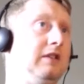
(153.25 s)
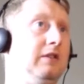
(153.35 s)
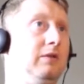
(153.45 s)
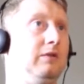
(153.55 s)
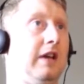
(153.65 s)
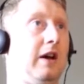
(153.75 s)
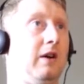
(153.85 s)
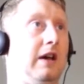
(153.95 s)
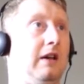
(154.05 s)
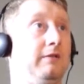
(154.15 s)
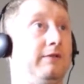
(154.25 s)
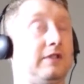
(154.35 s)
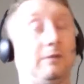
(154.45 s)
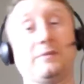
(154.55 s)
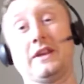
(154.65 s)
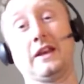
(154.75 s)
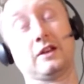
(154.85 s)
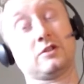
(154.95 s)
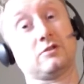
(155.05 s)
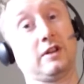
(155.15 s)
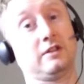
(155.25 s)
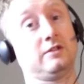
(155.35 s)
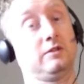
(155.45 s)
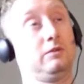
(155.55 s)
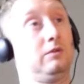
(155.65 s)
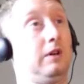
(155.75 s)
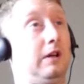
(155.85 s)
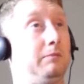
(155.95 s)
you now have something extra to